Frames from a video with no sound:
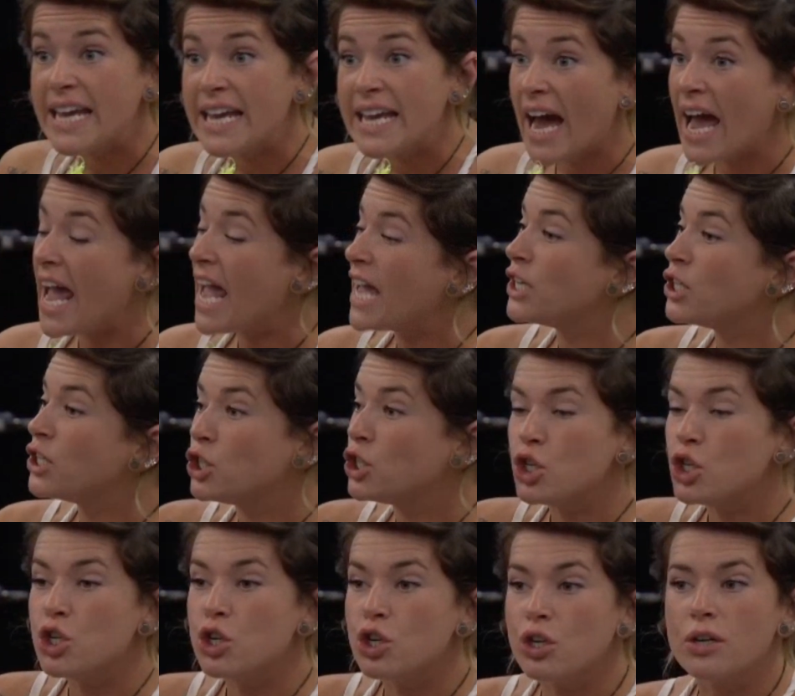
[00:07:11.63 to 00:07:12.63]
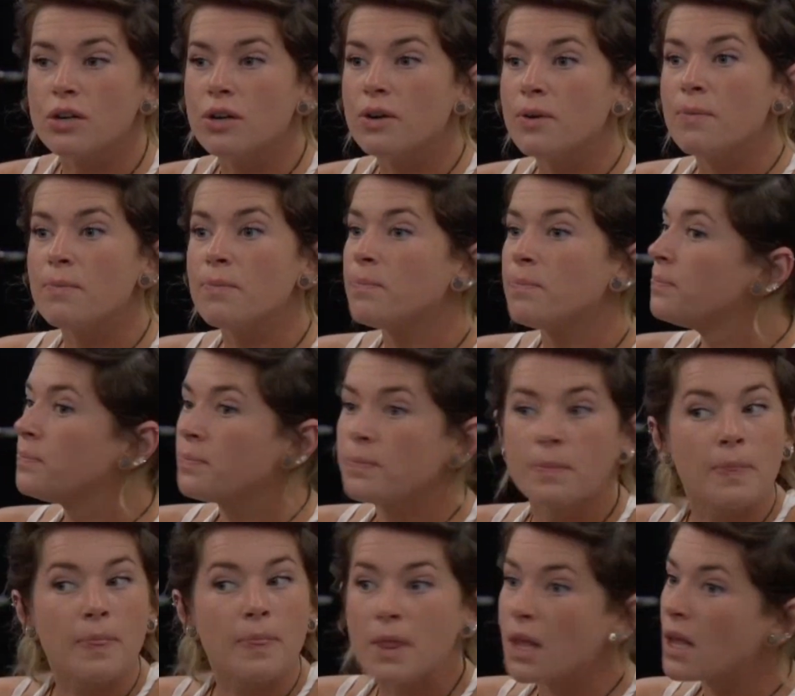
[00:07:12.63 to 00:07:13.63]
Because when I see that shit in real
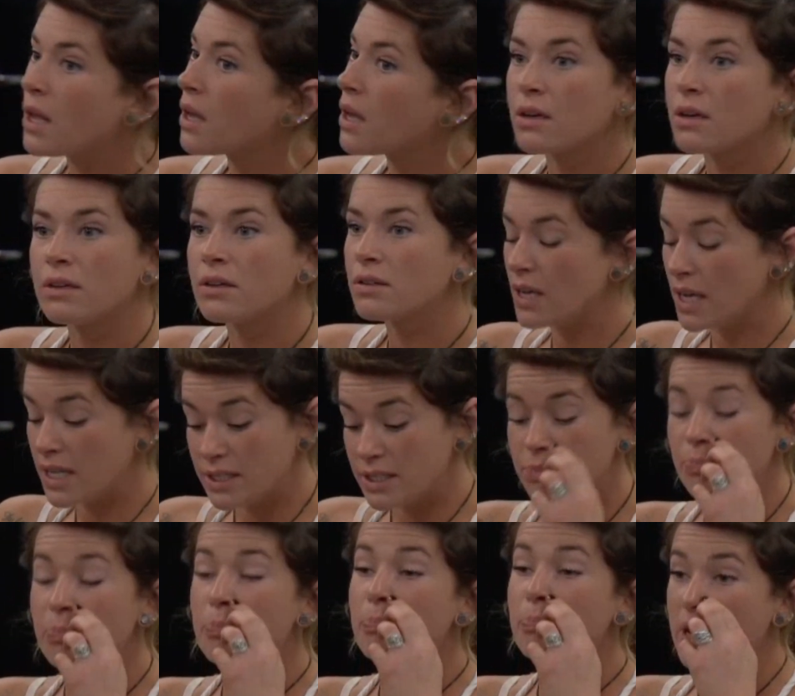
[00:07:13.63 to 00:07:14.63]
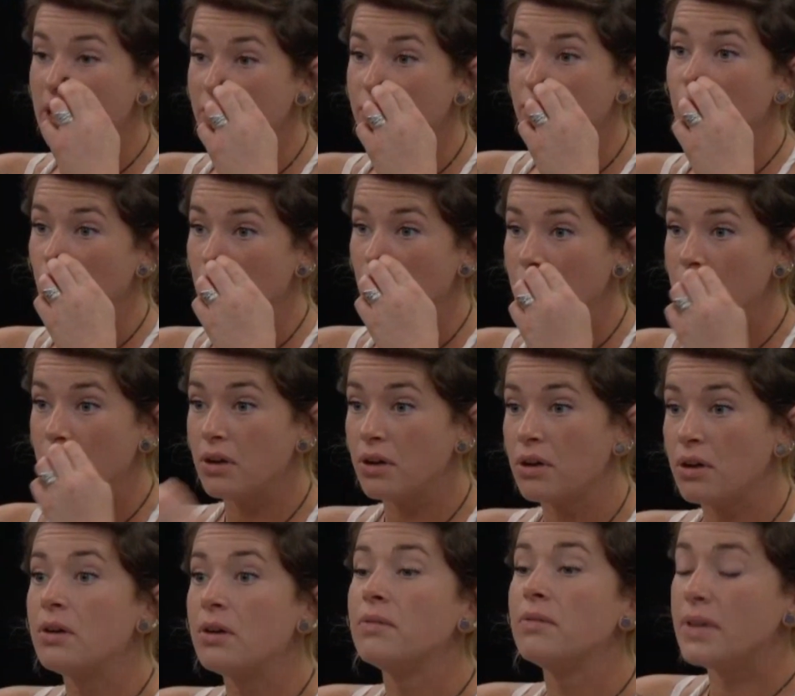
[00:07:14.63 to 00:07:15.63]
life... It's pitiful.
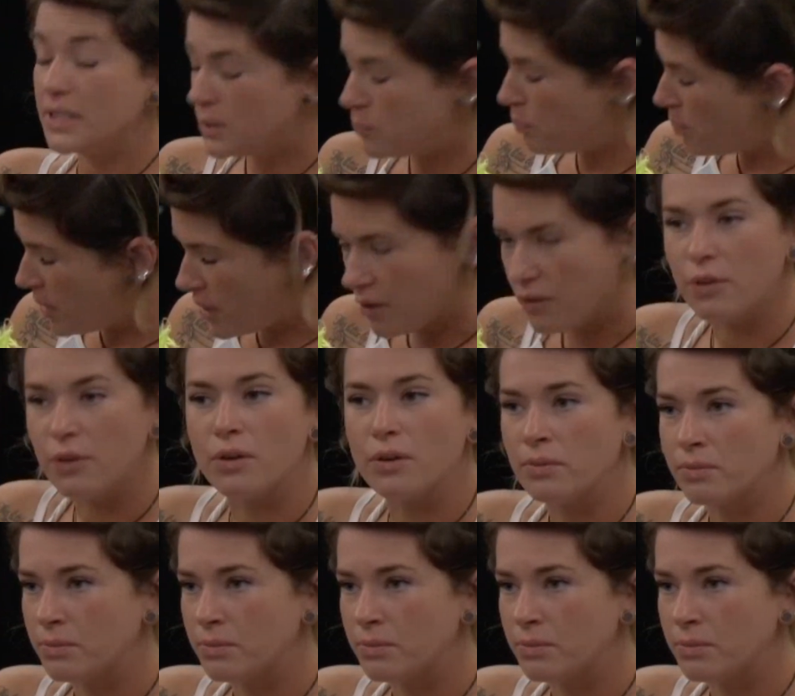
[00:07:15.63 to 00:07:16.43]
It's pitiful.